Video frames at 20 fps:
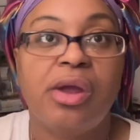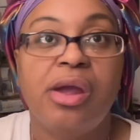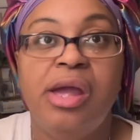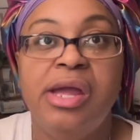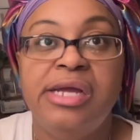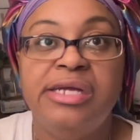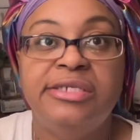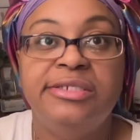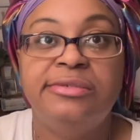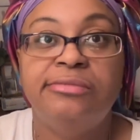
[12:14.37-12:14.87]

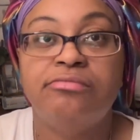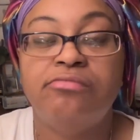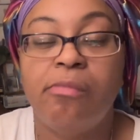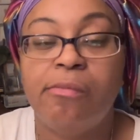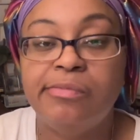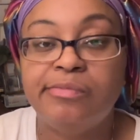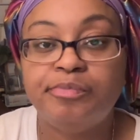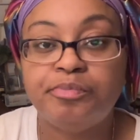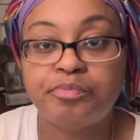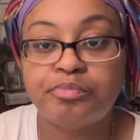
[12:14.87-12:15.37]
And
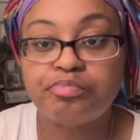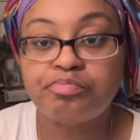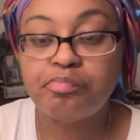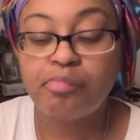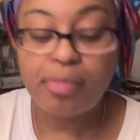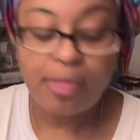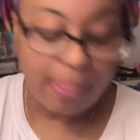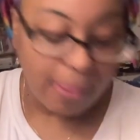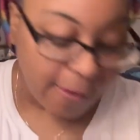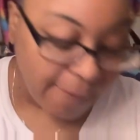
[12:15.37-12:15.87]

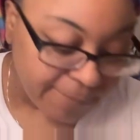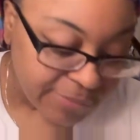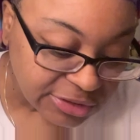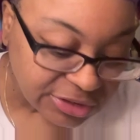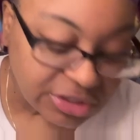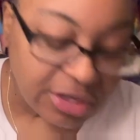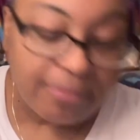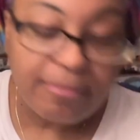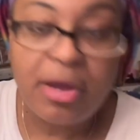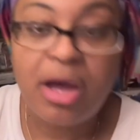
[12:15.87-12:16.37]

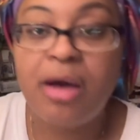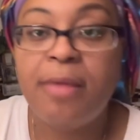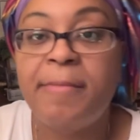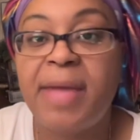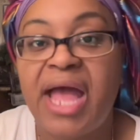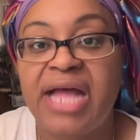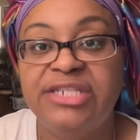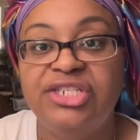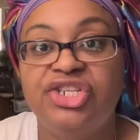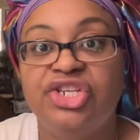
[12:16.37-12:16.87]
some of them
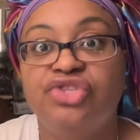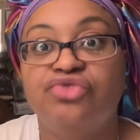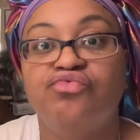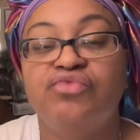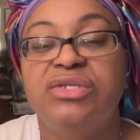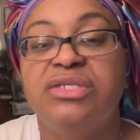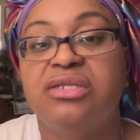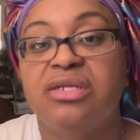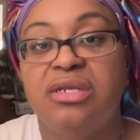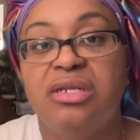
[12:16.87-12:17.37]
I just
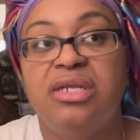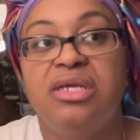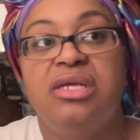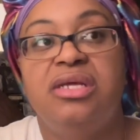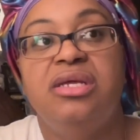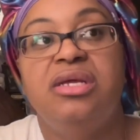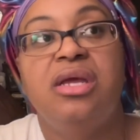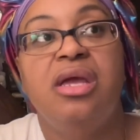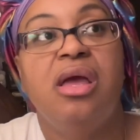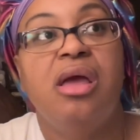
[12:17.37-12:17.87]

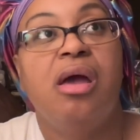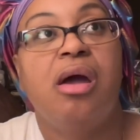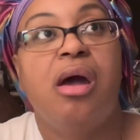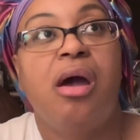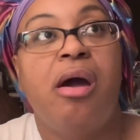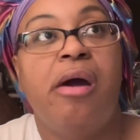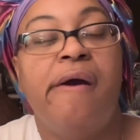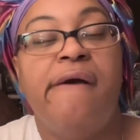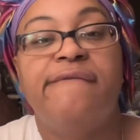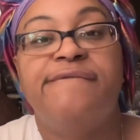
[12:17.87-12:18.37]
recently
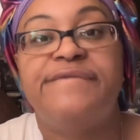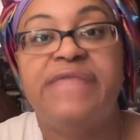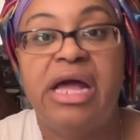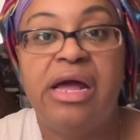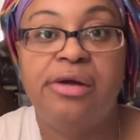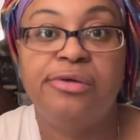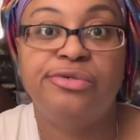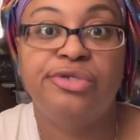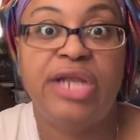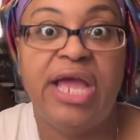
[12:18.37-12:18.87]
uh,
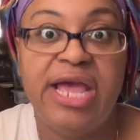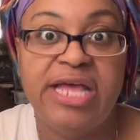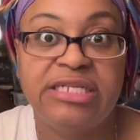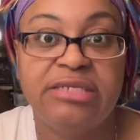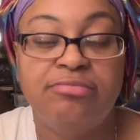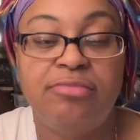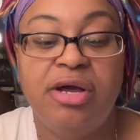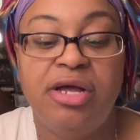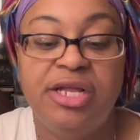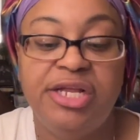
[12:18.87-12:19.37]
found
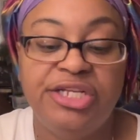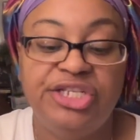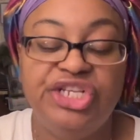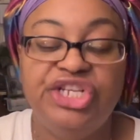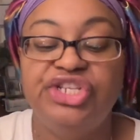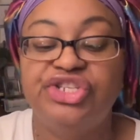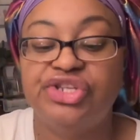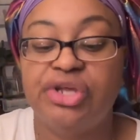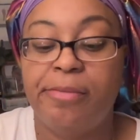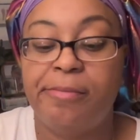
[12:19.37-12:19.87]
last month in
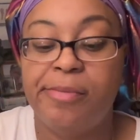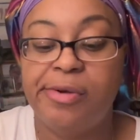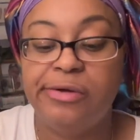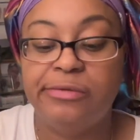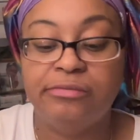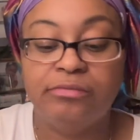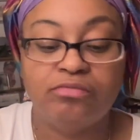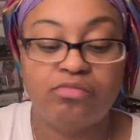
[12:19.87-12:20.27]
December